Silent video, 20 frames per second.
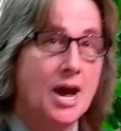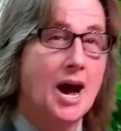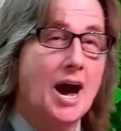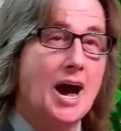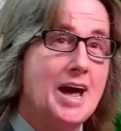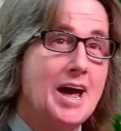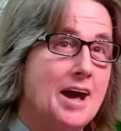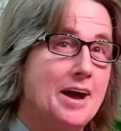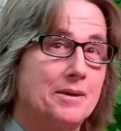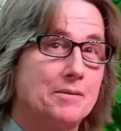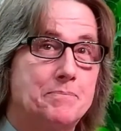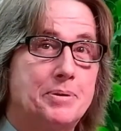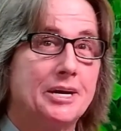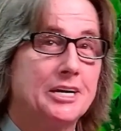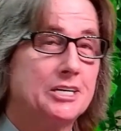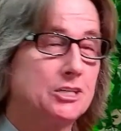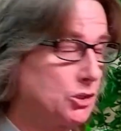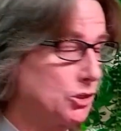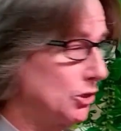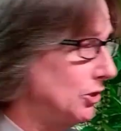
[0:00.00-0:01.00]
I had a
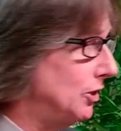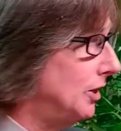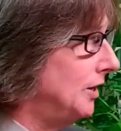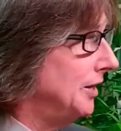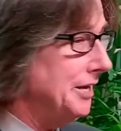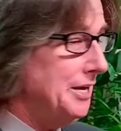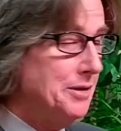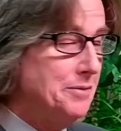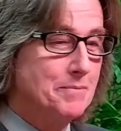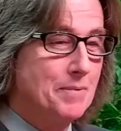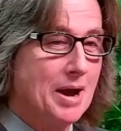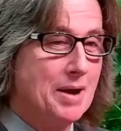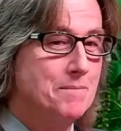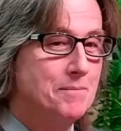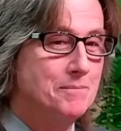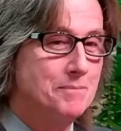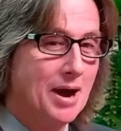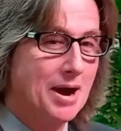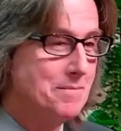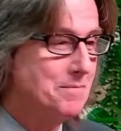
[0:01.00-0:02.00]
picture in my,
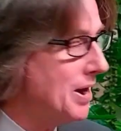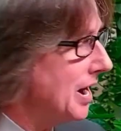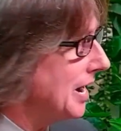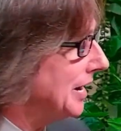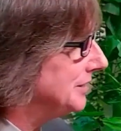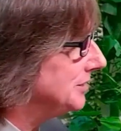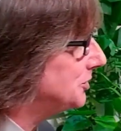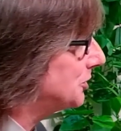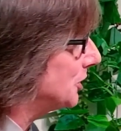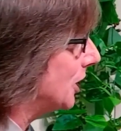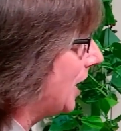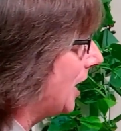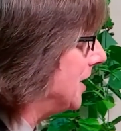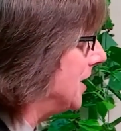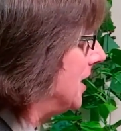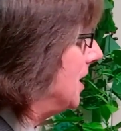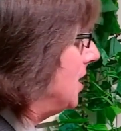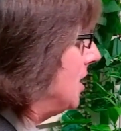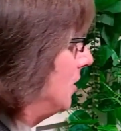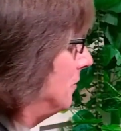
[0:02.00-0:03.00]
my mind's eye
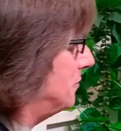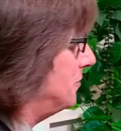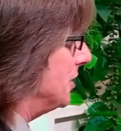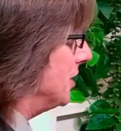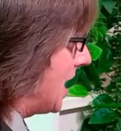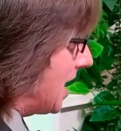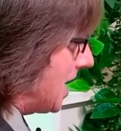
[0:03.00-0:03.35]
of the